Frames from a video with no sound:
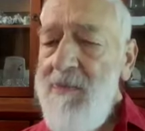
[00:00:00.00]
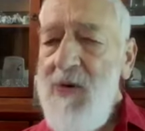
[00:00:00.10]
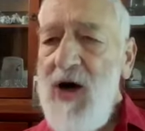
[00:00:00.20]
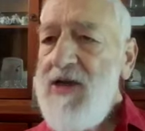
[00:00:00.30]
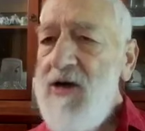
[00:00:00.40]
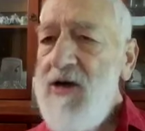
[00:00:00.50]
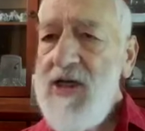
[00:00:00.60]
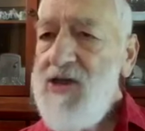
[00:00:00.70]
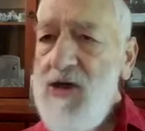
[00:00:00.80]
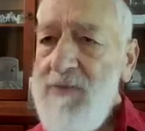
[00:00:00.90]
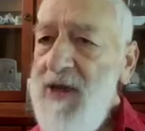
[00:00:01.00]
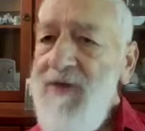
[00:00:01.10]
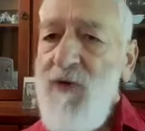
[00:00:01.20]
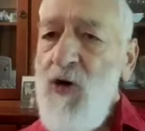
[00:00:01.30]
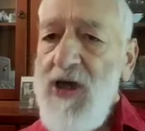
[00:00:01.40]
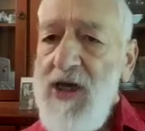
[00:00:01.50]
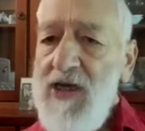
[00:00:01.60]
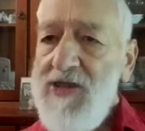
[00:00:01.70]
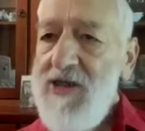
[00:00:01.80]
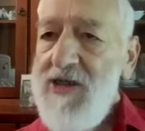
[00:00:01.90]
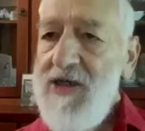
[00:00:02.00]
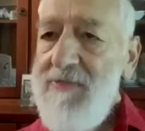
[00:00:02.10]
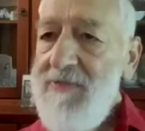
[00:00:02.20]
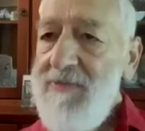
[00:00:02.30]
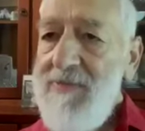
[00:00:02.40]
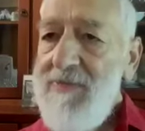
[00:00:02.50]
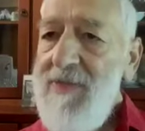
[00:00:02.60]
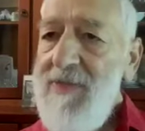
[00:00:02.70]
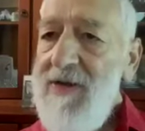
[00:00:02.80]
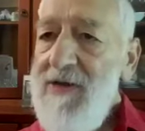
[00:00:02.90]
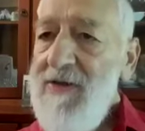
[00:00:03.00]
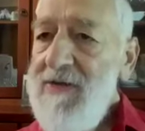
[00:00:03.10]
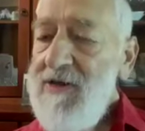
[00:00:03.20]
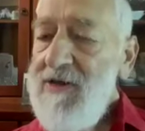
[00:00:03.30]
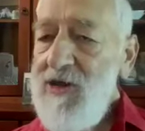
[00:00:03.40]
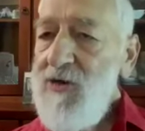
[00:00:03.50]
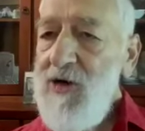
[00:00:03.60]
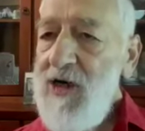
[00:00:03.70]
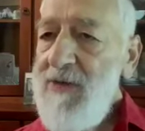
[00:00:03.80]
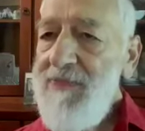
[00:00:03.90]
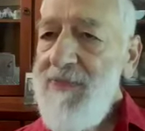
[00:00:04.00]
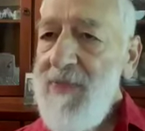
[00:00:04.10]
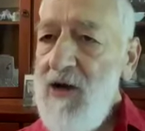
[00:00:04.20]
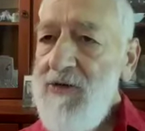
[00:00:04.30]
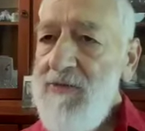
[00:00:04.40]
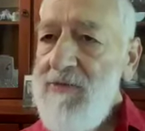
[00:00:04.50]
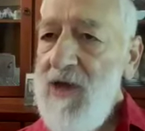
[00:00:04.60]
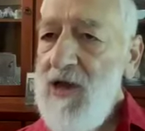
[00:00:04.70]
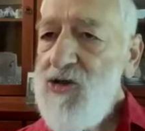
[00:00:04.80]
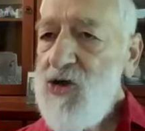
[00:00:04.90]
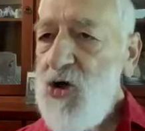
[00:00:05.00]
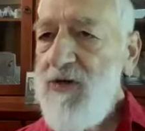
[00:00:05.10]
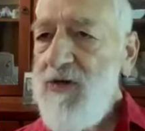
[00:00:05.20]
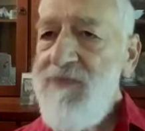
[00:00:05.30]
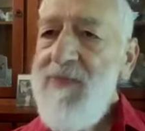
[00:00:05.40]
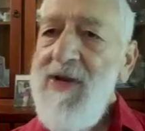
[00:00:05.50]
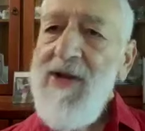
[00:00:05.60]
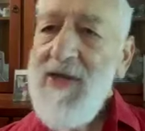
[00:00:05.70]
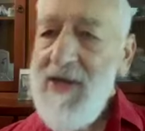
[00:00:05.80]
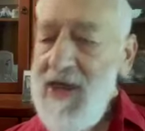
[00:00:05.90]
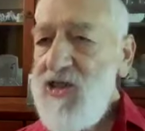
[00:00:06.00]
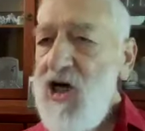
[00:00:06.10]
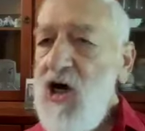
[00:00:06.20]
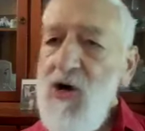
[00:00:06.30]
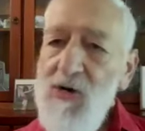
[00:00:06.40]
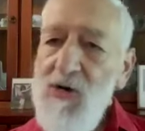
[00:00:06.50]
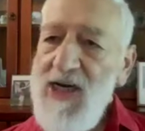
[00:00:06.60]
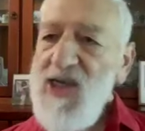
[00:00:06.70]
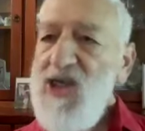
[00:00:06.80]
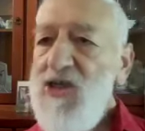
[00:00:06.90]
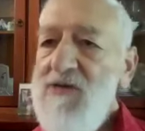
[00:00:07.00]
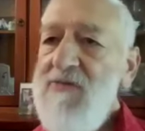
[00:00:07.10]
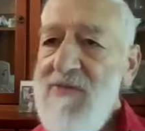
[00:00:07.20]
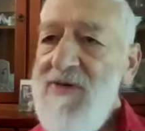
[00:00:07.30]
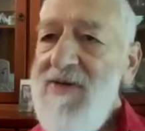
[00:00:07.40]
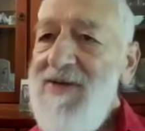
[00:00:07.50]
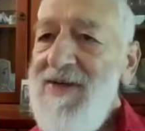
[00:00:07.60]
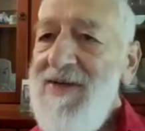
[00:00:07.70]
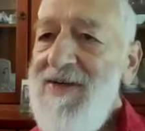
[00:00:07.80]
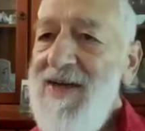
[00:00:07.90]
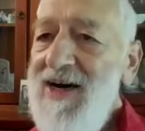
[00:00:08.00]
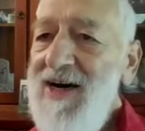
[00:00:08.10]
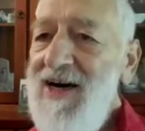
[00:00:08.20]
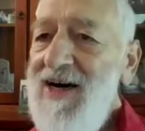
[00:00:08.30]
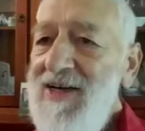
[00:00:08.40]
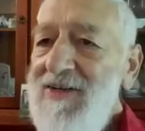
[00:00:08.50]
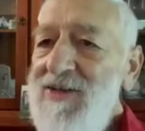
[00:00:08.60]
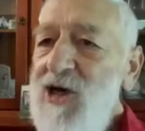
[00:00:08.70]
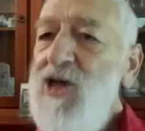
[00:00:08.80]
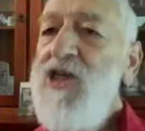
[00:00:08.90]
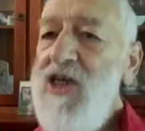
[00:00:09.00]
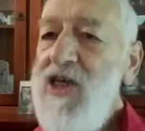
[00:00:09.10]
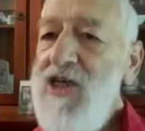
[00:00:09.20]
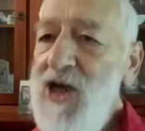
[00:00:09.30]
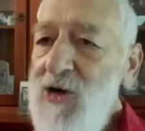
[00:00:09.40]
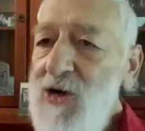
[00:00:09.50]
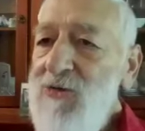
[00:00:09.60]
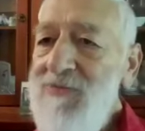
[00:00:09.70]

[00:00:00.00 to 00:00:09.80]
But look, it took me 4 years to sort of keto-ish, dirty keto,